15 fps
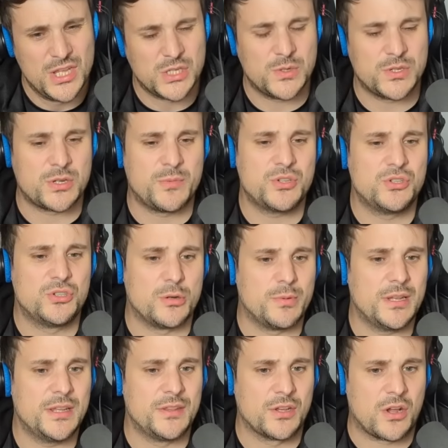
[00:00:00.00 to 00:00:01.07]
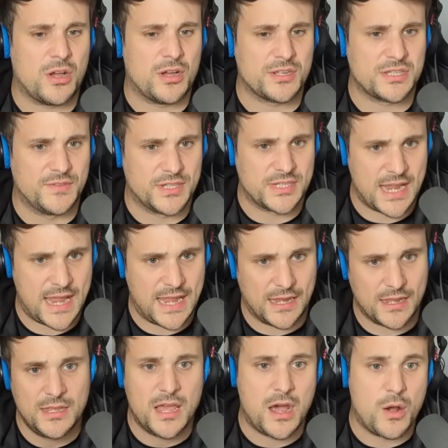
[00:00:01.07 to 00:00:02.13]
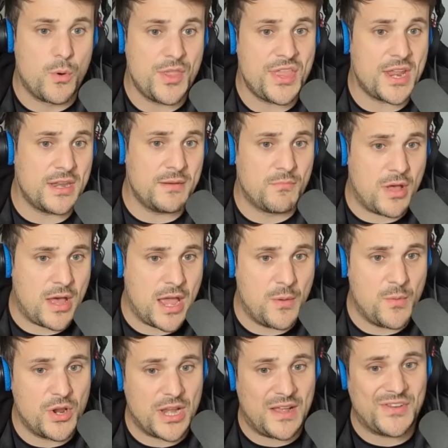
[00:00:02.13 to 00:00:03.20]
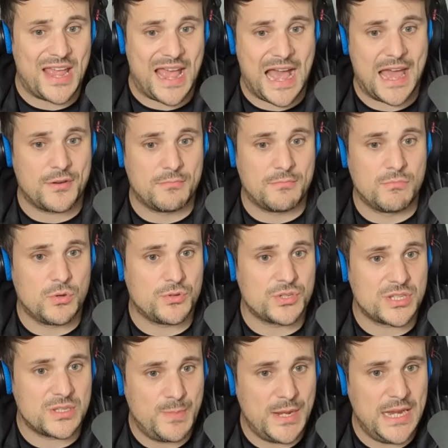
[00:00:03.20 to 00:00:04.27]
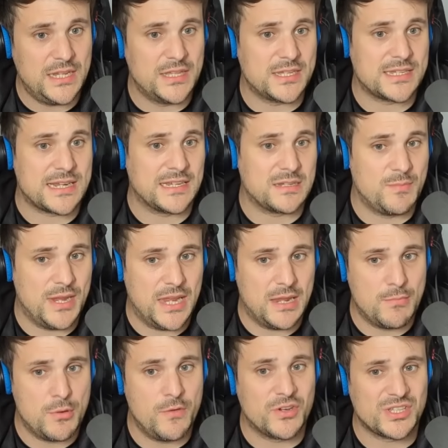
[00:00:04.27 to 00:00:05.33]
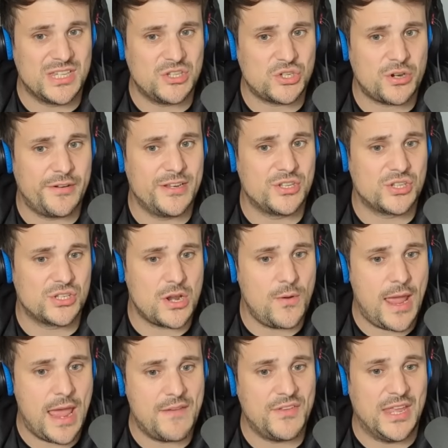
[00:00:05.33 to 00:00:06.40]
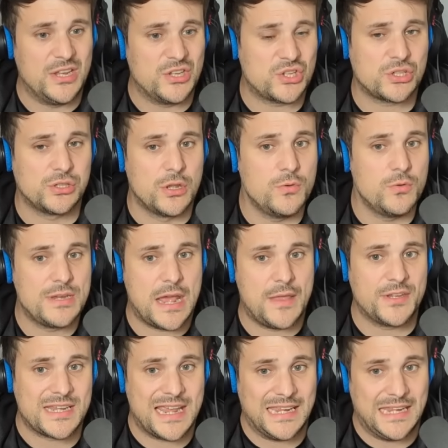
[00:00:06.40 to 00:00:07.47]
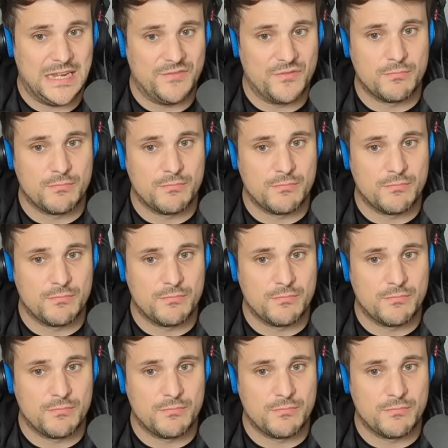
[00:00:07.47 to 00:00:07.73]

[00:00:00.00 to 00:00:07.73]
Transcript: it's almost doubling the cost of the tank. And with that in mind, we're going to have to add on more speed to this tank to make it move because this turret is so heavy, it's slowing down the tank even